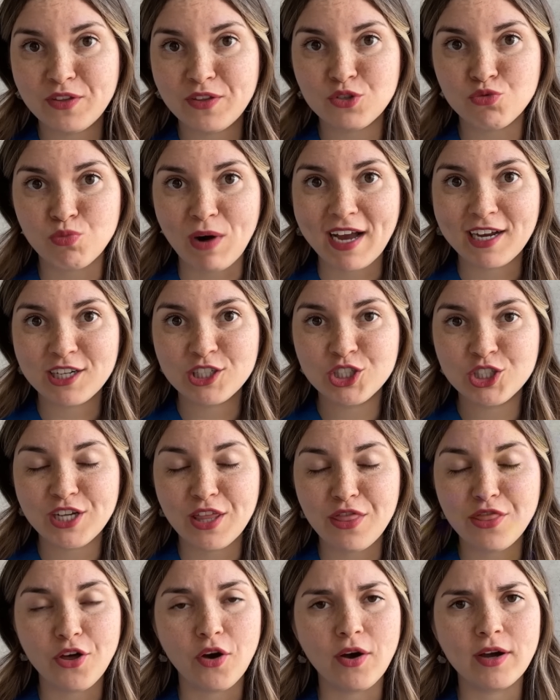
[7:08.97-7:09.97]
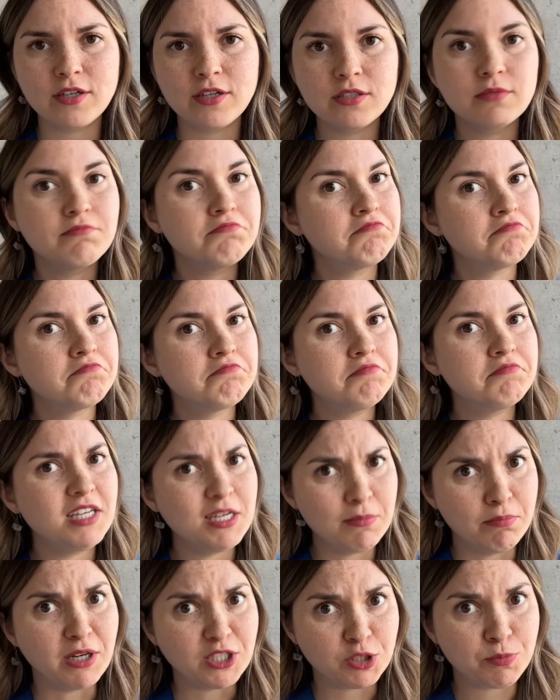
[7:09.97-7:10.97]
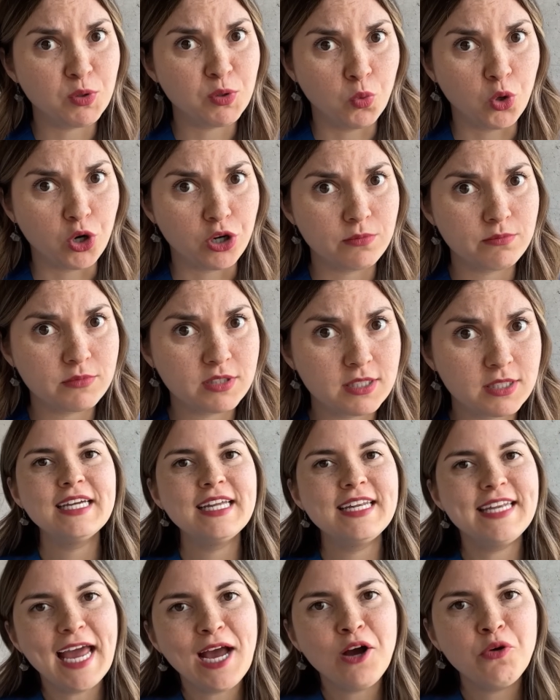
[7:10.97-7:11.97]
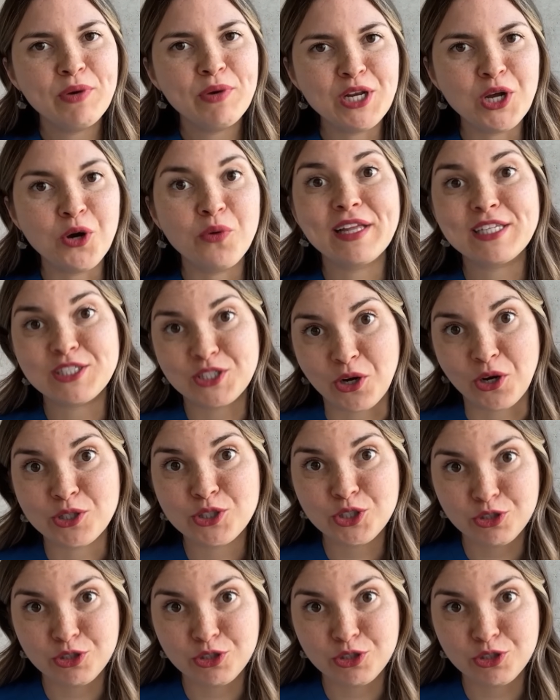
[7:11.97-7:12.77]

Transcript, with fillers: at this rash and thought, it must be worms. Now we know that's not